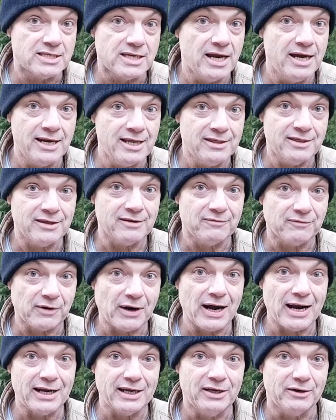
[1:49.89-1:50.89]
anything for
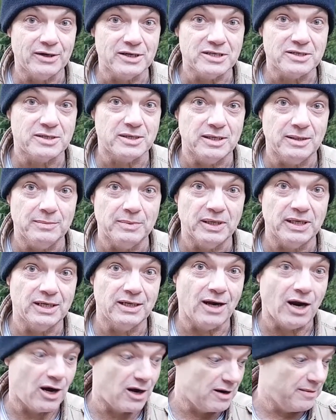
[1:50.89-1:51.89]
accuracy, but
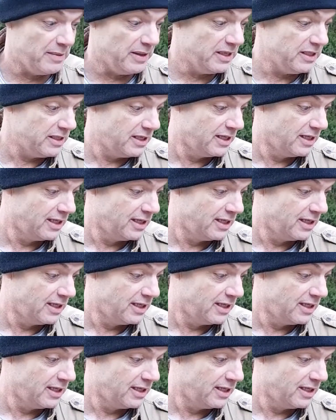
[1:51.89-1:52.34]
harm it.